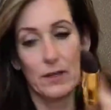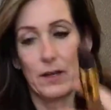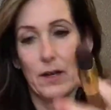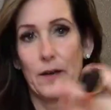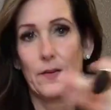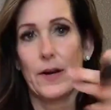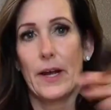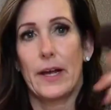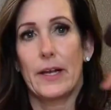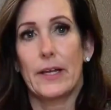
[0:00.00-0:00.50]

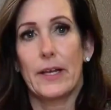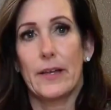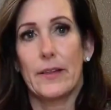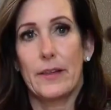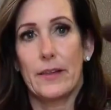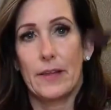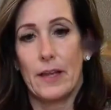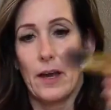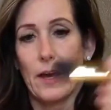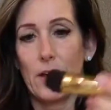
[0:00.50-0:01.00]
All right, and
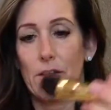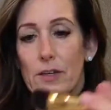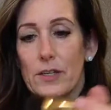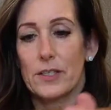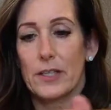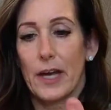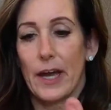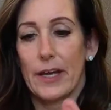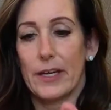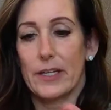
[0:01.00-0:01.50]
then the other
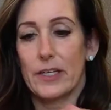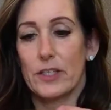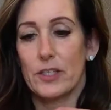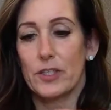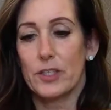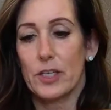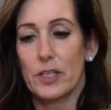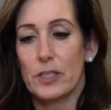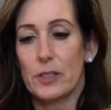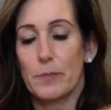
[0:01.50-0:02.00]
side is
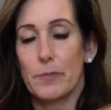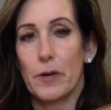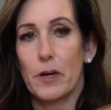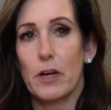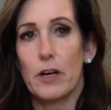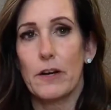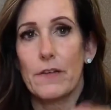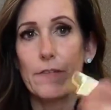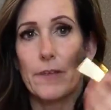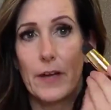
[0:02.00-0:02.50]
just
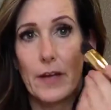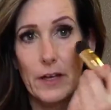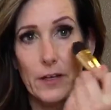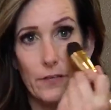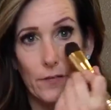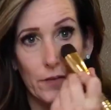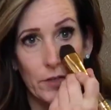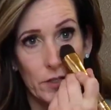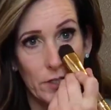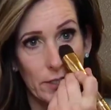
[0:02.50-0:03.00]
perfect
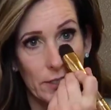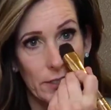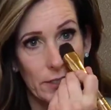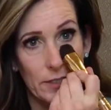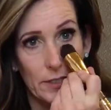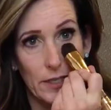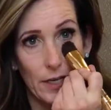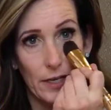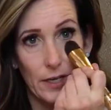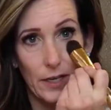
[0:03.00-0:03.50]
for
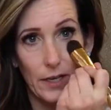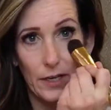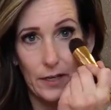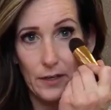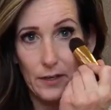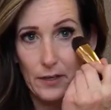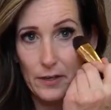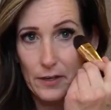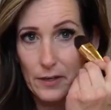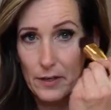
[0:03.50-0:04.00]
just setting
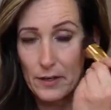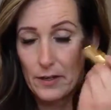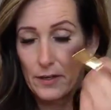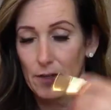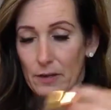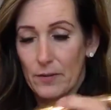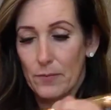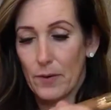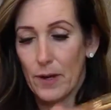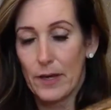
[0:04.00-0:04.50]

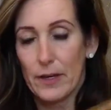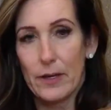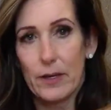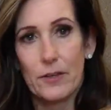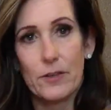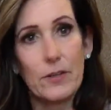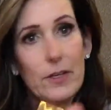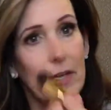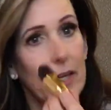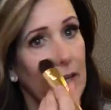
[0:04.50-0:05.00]
right
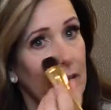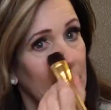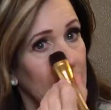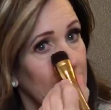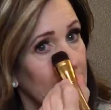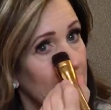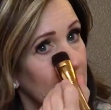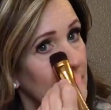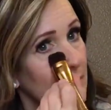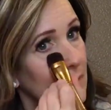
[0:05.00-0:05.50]
underneath.
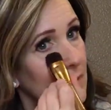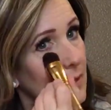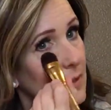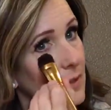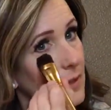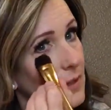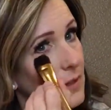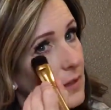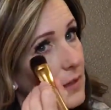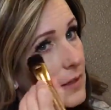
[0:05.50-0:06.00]

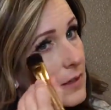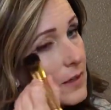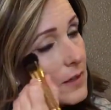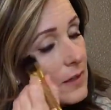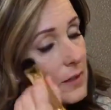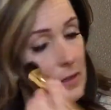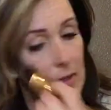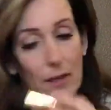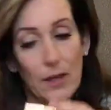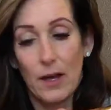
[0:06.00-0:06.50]

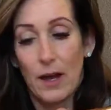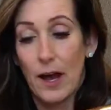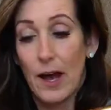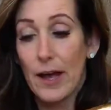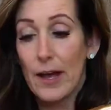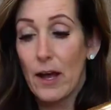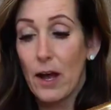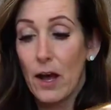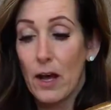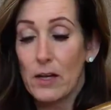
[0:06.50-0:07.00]

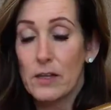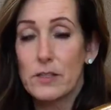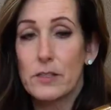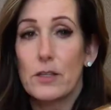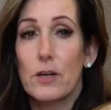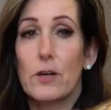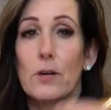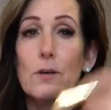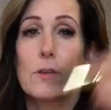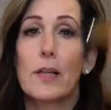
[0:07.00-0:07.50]
I
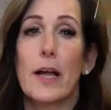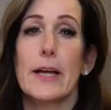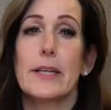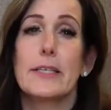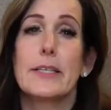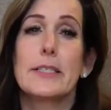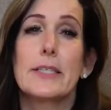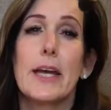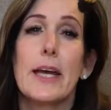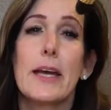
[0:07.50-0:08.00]
also like
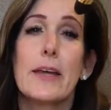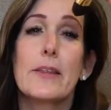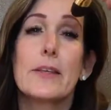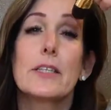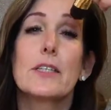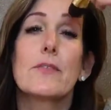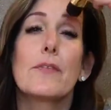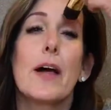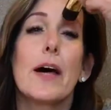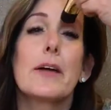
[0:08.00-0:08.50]
to take
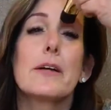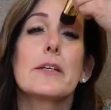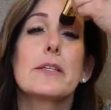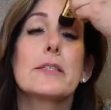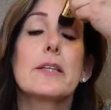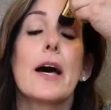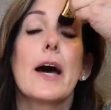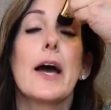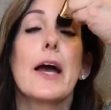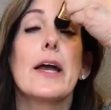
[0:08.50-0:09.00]
this flatter
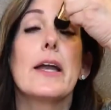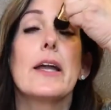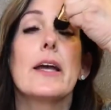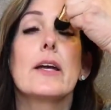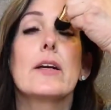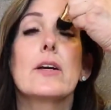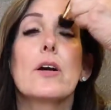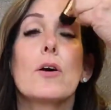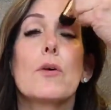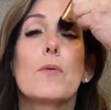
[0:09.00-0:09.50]
side
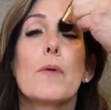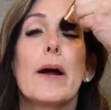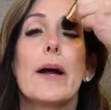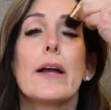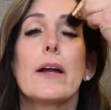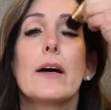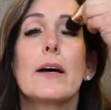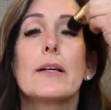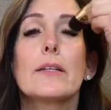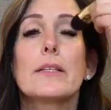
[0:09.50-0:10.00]
and go
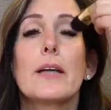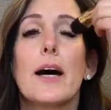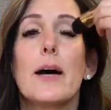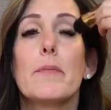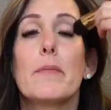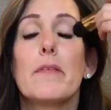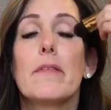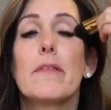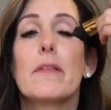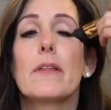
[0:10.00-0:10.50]
right on
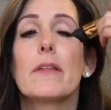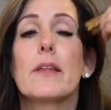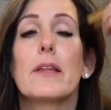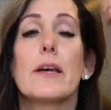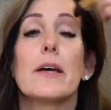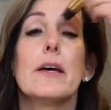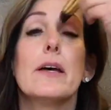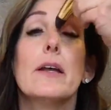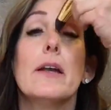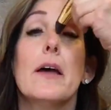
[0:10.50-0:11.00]
top of the
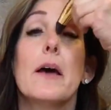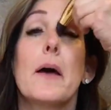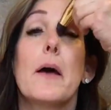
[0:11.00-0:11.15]
lid.